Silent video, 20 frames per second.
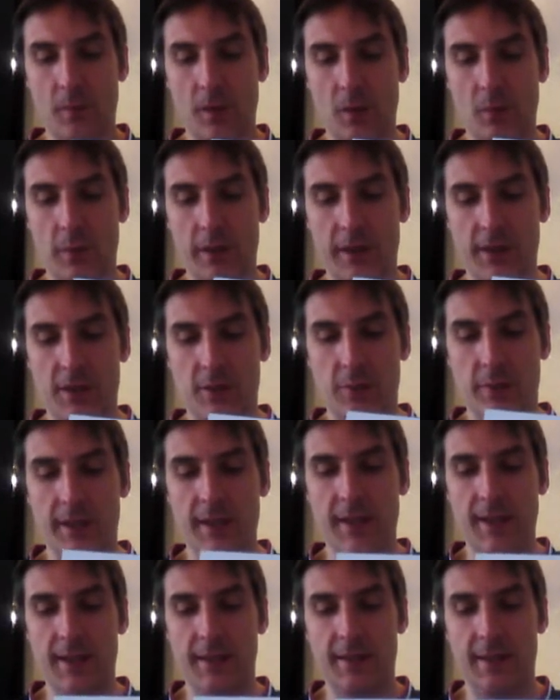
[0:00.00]
which we
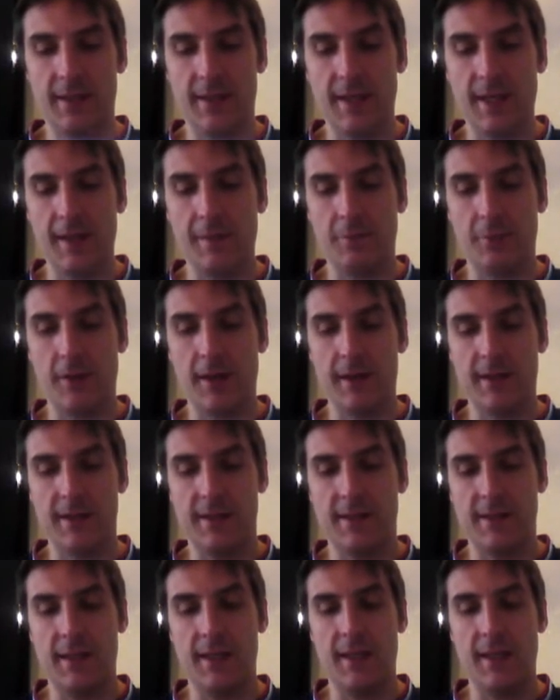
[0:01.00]
need to keep
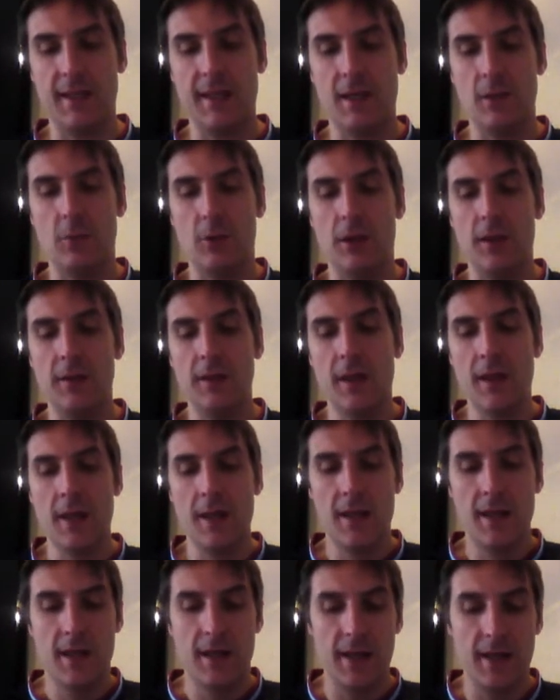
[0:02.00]
practicing in year 1,
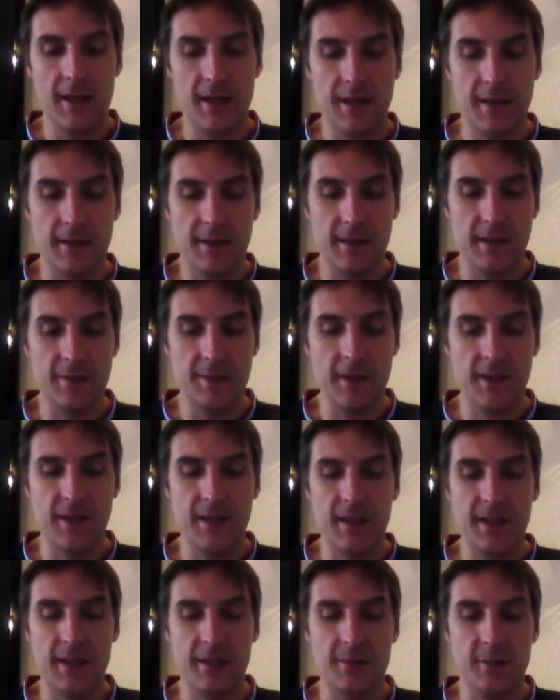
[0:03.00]

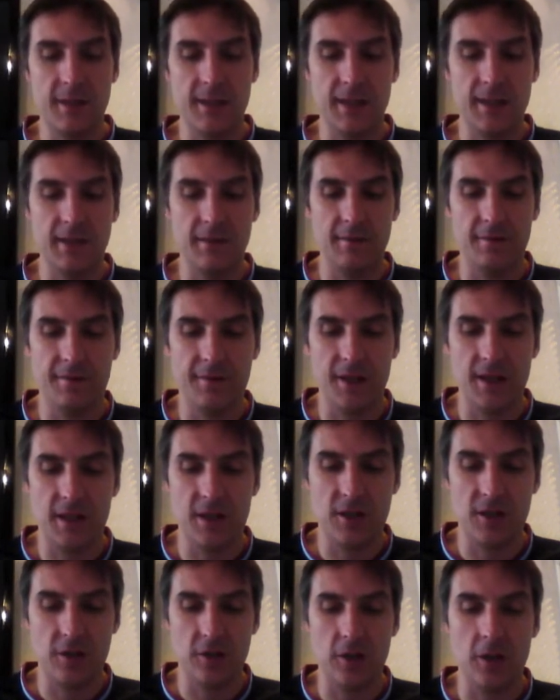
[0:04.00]
especially as we didn't
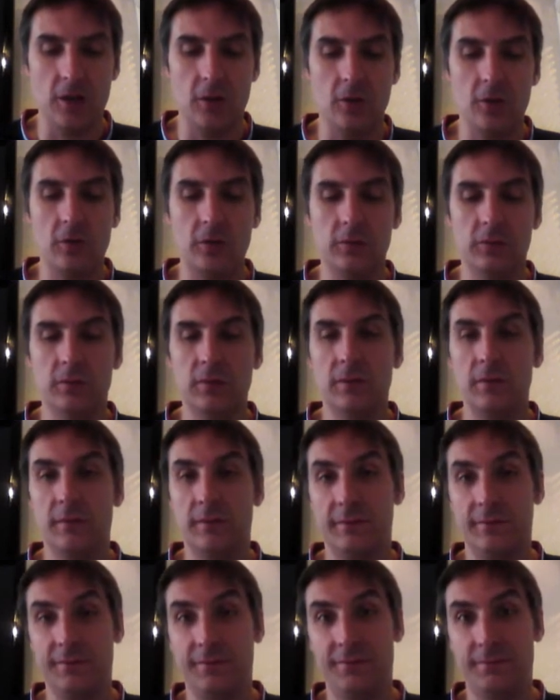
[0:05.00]
finish a whole
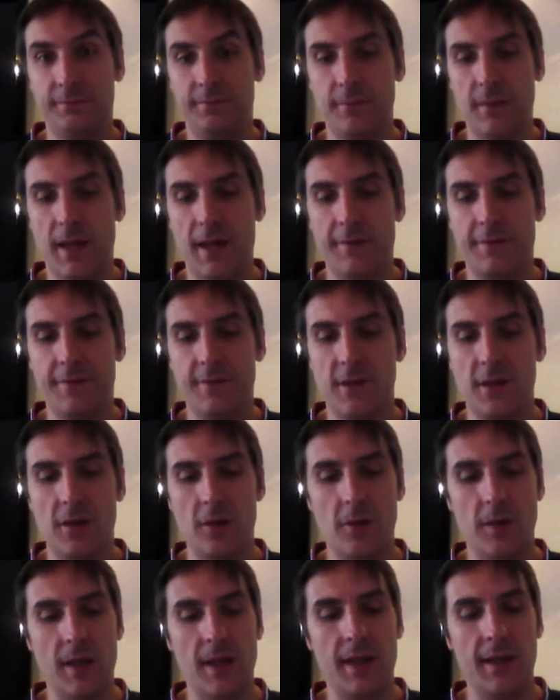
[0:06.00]

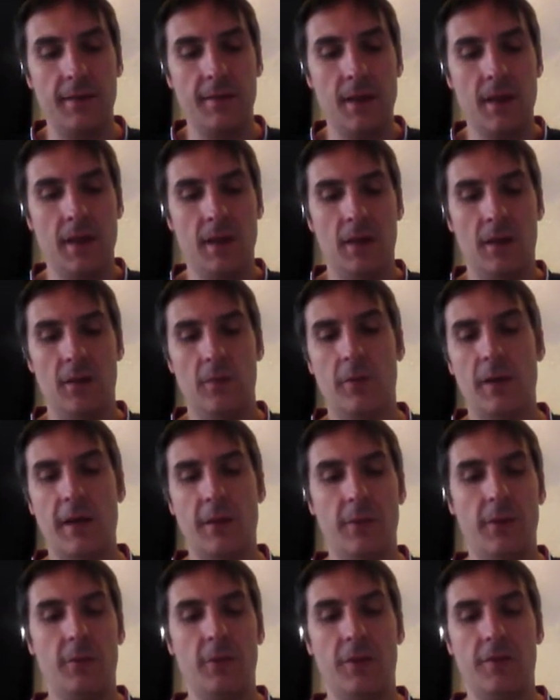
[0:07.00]
F2 year,
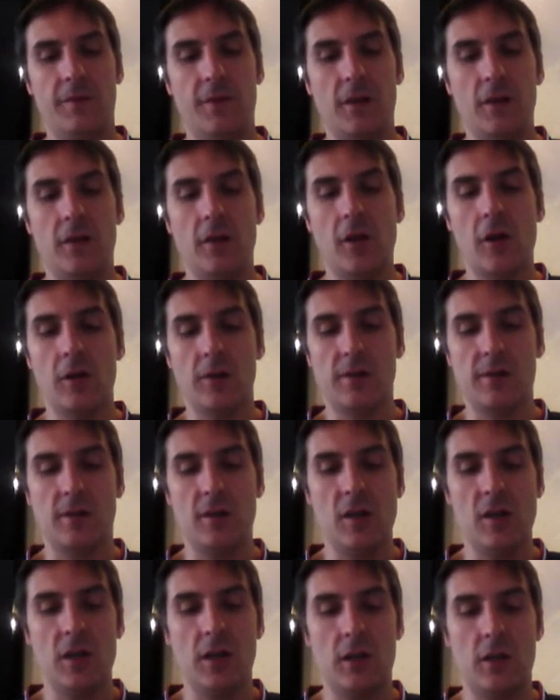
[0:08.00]
where we would have done lots
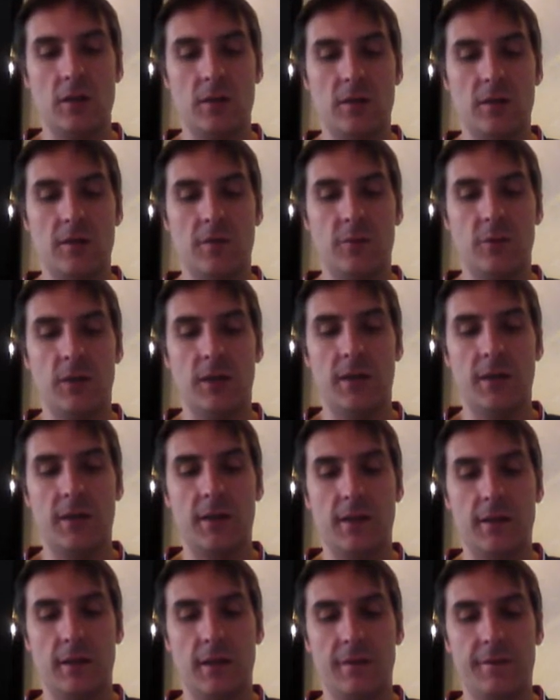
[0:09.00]
and lots of
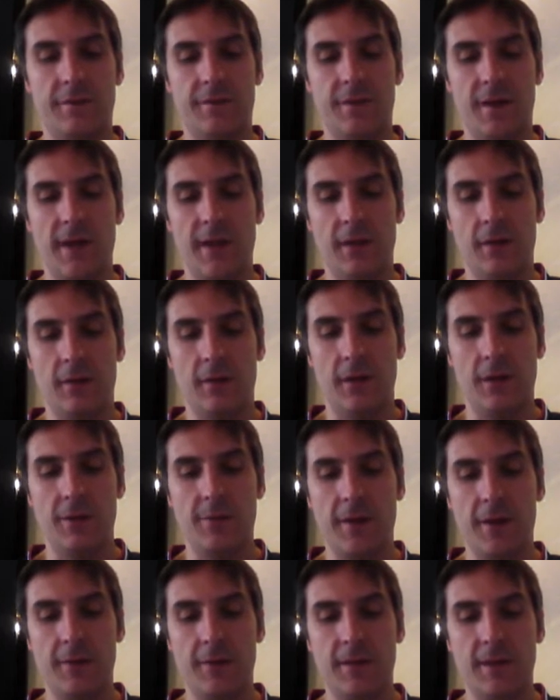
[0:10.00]
work on fine and gross
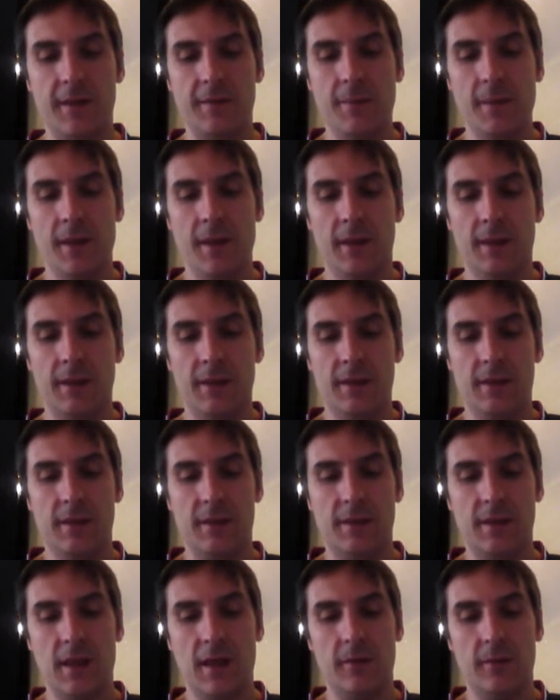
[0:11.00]
motor.
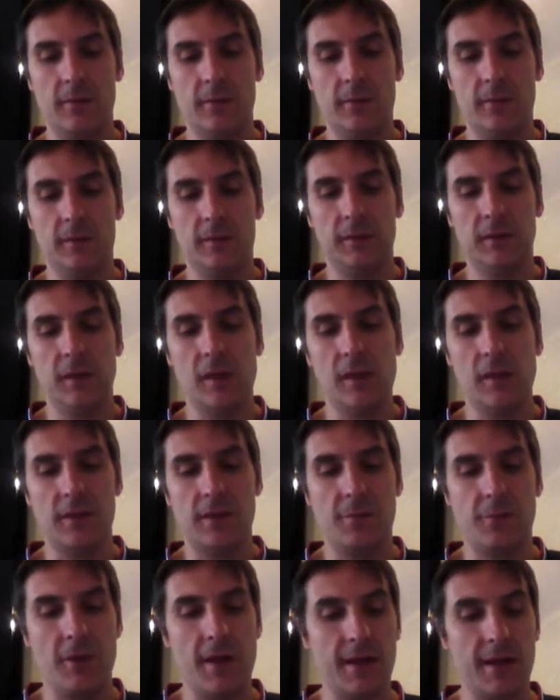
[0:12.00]
So
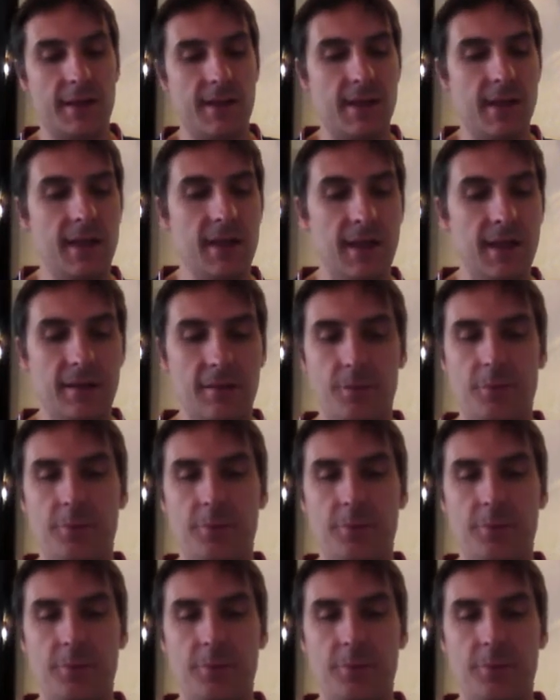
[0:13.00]
lots of practicing